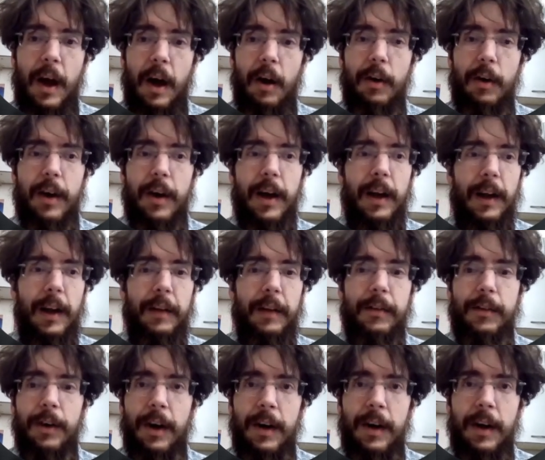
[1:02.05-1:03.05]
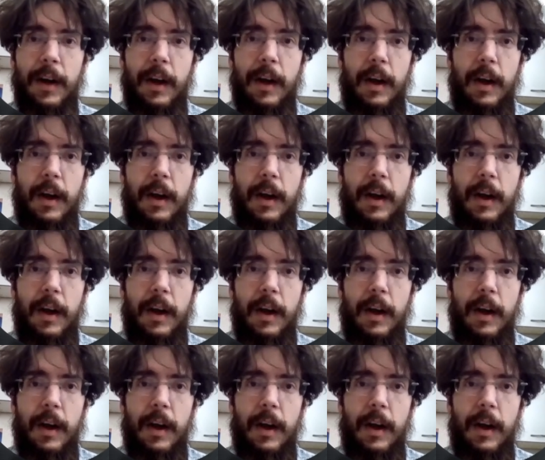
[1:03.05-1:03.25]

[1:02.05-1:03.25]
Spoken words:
Okay, let's start.